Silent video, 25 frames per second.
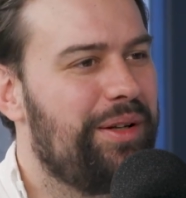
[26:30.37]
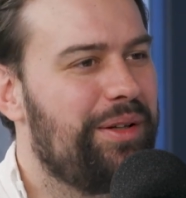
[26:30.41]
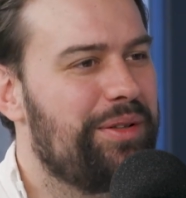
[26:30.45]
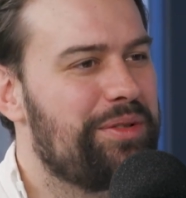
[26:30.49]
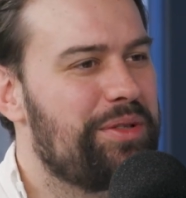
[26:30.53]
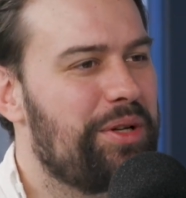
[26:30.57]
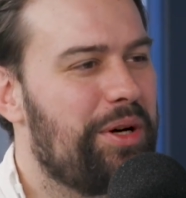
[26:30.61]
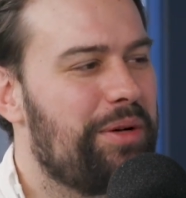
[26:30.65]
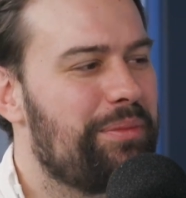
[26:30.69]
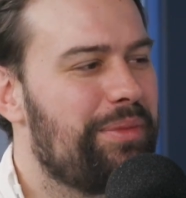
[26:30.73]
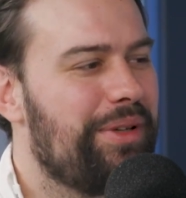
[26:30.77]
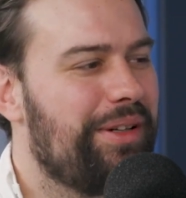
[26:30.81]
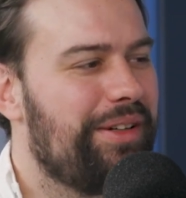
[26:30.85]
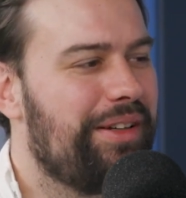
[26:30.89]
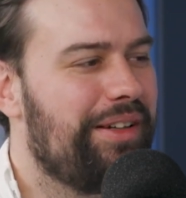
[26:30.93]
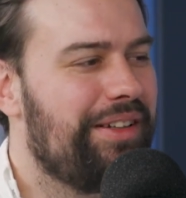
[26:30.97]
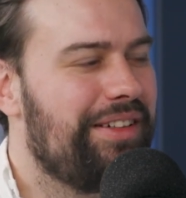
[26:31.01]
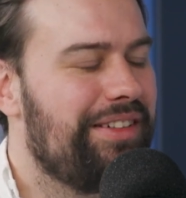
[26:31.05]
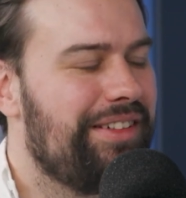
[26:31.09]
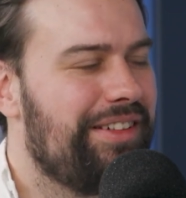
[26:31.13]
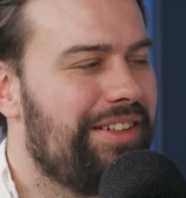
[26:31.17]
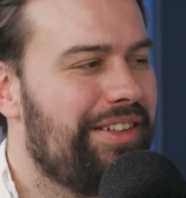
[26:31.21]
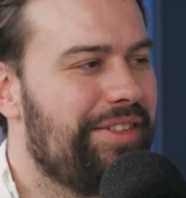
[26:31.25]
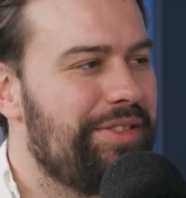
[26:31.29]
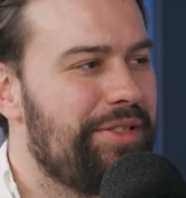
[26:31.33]
topic,
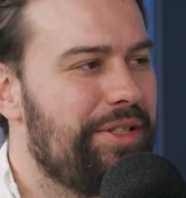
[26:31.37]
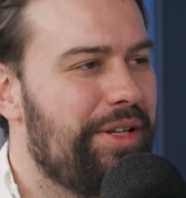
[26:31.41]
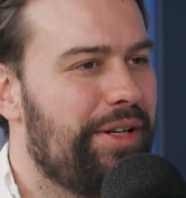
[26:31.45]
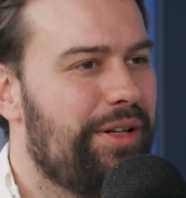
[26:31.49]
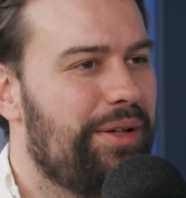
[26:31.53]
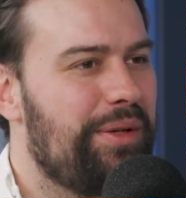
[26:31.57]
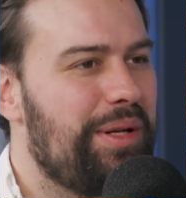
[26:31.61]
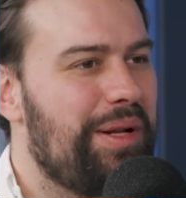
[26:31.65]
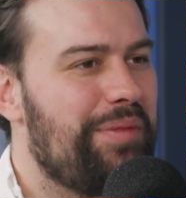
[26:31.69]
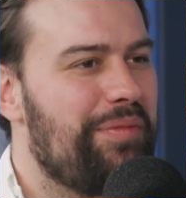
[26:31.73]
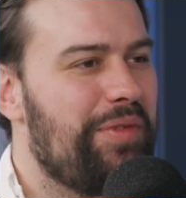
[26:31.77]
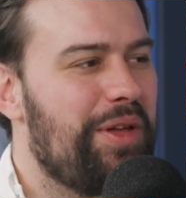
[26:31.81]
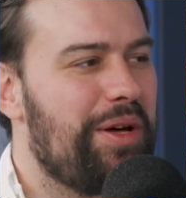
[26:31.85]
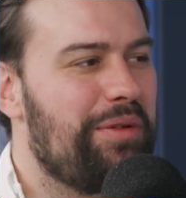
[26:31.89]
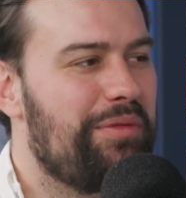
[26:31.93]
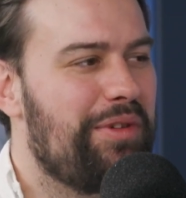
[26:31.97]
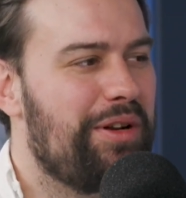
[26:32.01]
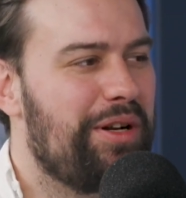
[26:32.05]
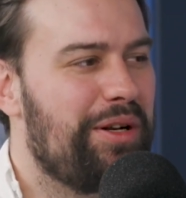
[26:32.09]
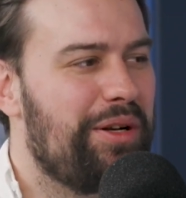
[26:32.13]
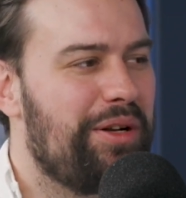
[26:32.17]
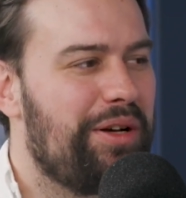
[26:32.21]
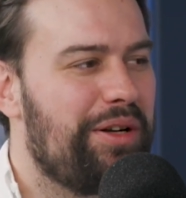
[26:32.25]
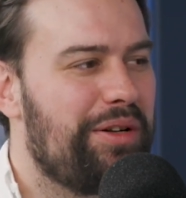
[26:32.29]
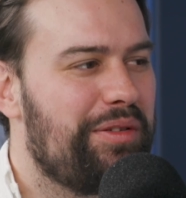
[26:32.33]
and in general, I'm
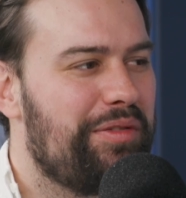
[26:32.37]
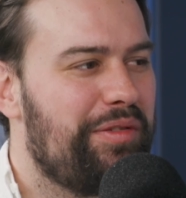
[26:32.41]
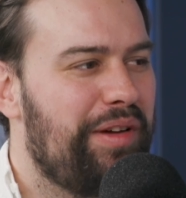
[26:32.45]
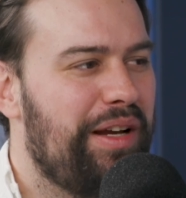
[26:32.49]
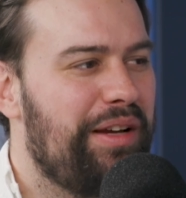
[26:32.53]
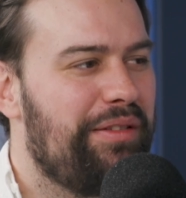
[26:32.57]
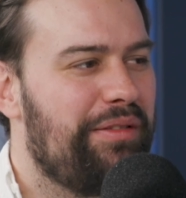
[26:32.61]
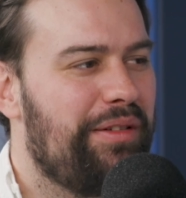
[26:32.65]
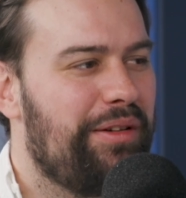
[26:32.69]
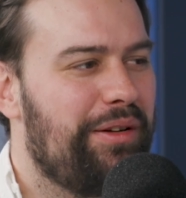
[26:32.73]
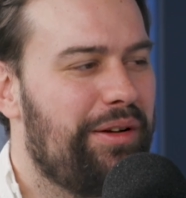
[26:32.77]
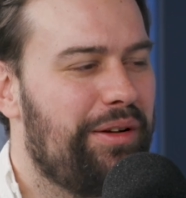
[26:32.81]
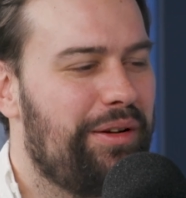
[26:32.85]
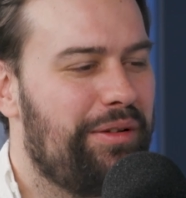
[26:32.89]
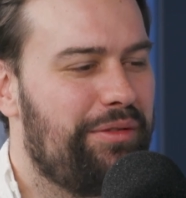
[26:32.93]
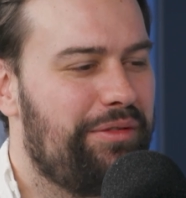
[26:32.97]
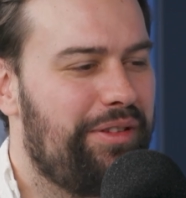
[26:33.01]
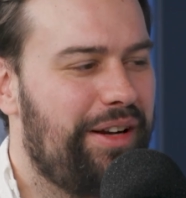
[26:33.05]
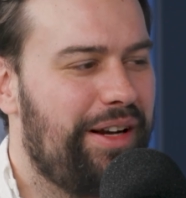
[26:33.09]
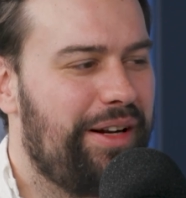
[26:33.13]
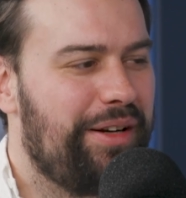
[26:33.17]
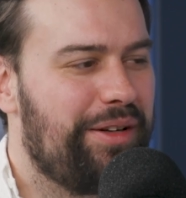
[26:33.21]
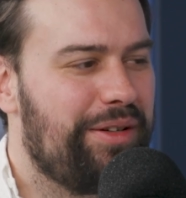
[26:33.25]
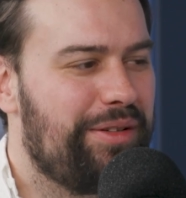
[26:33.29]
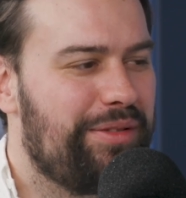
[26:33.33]
not a
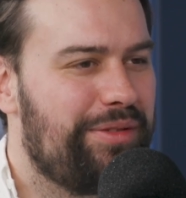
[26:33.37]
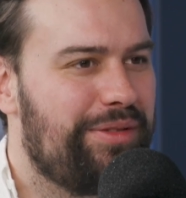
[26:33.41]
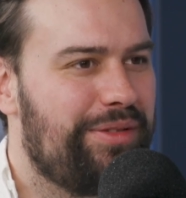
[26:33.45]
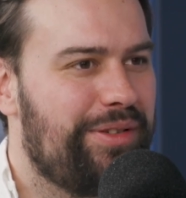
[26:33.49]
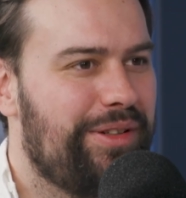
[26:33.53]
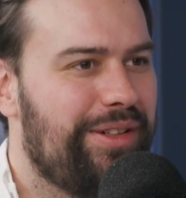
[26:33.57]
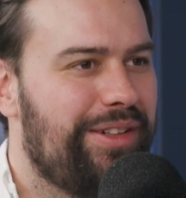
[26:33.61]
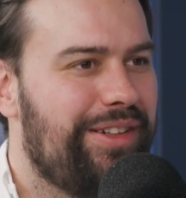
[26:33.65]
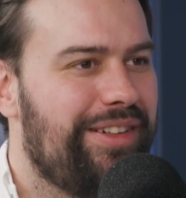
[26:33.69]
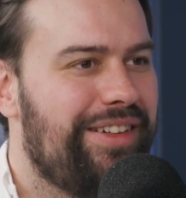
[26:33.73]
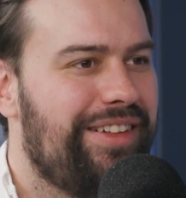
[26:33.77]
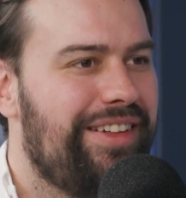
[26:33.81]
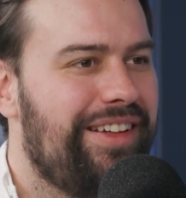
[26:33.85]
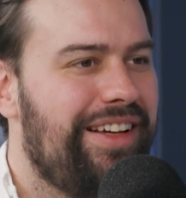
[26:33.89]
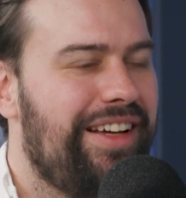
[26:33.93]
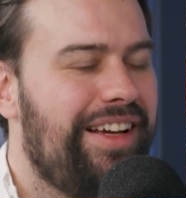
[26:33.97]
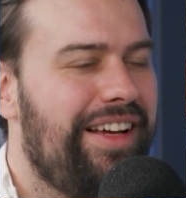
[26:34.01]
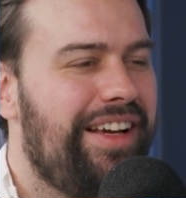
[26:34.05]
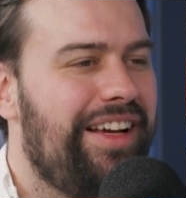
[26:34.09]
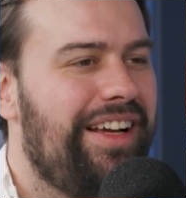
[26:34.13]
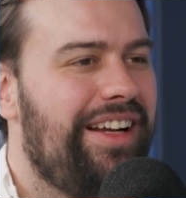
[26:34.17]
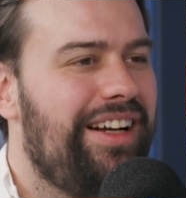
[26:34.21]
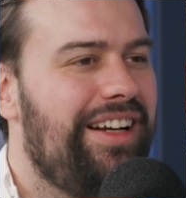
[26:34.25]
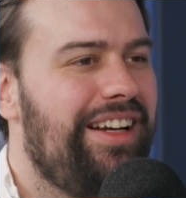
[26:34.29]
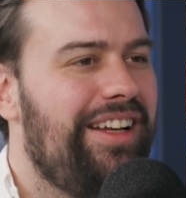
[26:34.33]
fan of
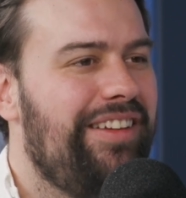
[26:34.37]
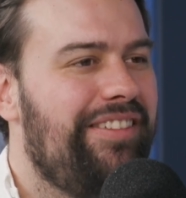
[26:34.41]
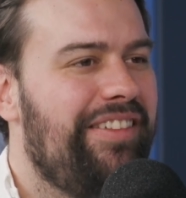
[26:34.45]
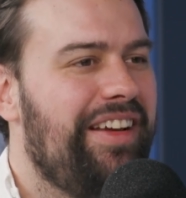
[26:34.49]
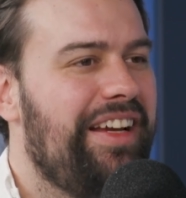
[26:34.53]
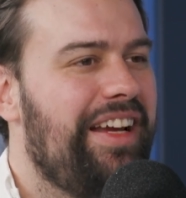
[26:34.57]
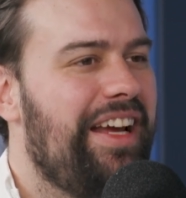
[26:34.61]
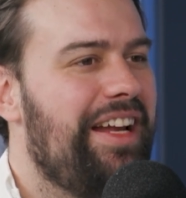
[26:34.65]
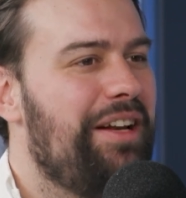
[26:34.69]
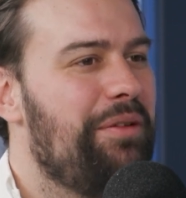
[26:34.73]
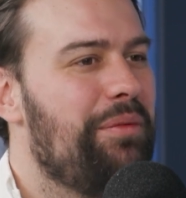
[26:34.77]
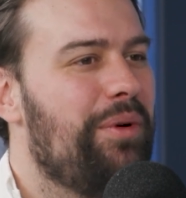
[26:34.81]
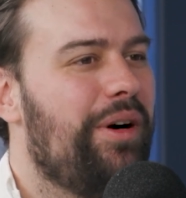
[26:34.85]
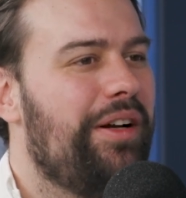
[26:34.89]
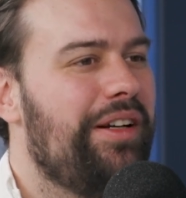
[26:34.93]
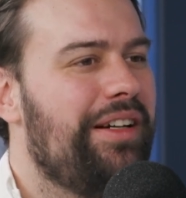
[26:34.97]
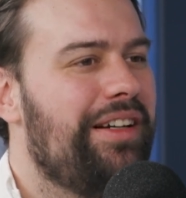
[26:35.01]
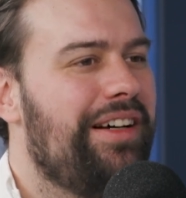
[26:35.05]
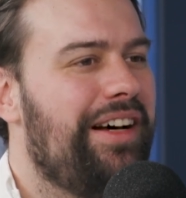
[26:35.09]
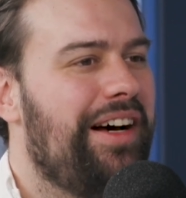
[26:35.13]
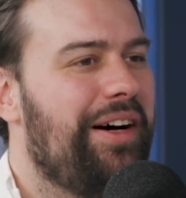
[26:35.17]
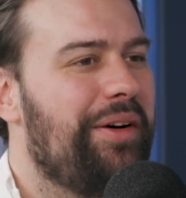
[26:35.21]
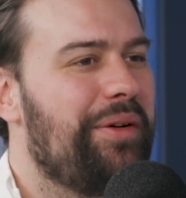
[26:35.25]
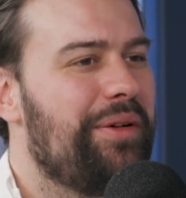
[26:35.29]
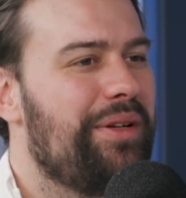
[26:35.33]
leaving anyone
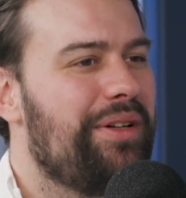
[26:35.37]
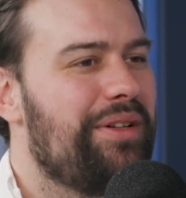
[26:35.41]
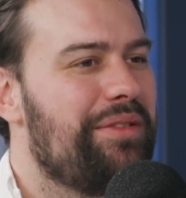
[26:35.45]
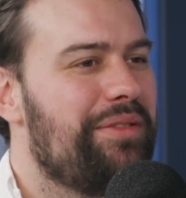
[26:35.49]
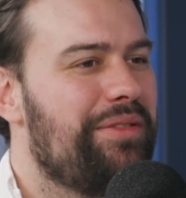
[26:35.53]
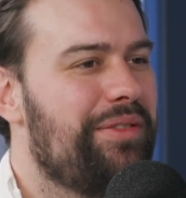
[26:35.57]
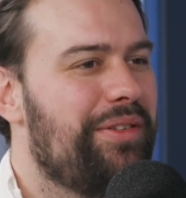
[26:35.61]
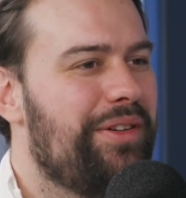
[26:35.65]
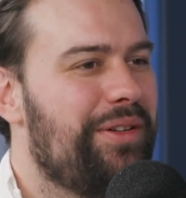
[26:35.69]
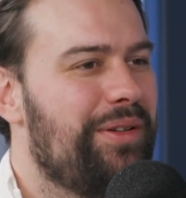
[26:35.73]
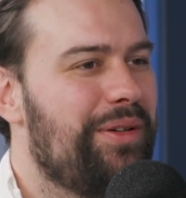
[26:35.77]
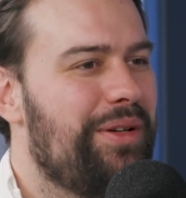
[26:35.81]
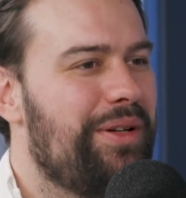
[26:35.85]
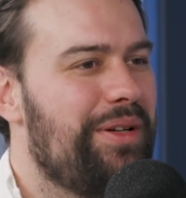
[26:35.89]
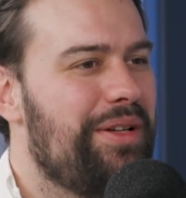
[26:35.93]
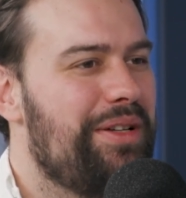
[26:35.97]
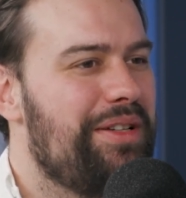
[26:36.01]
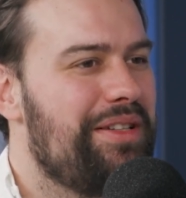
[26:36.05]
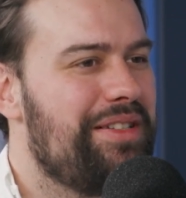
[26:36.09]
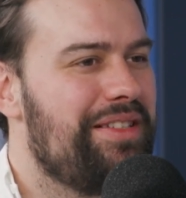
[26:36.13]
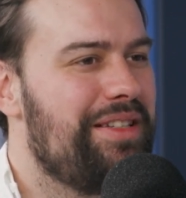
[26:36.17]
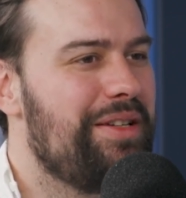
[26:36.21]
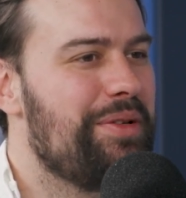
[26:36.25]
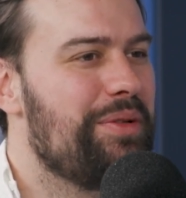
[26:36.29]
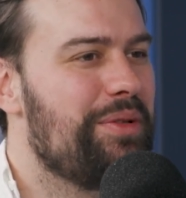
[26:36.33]
out of
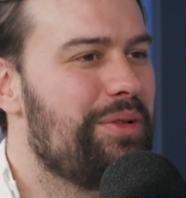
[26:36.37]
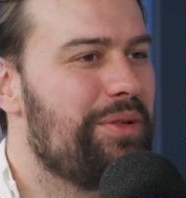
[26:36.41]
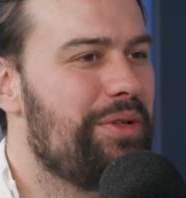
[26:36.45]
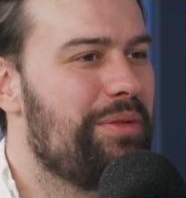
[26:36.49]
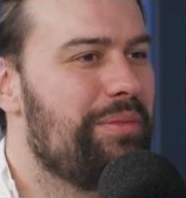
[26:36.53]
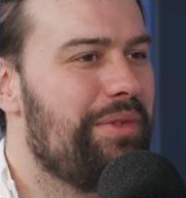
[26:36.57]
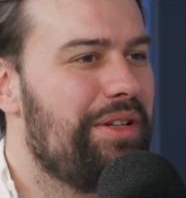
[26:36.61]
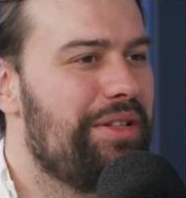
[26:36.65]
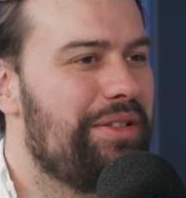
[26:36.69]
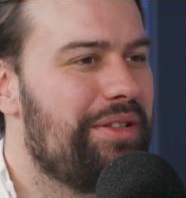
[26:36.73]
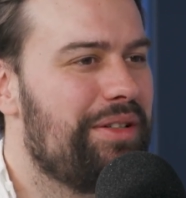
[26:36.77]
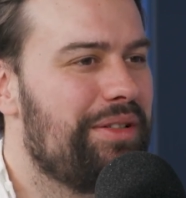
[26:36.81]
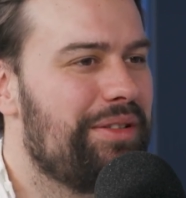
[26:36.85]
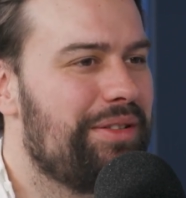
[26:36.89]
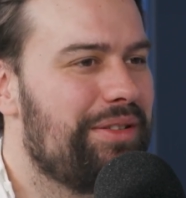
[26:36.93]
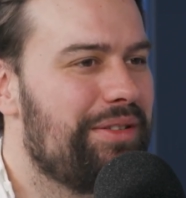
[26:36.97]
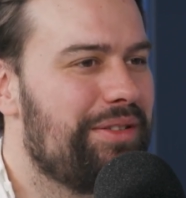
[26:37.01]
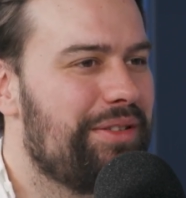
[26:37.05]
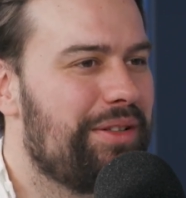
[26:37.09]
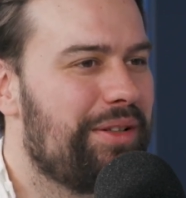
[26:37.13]
CO2 emissions.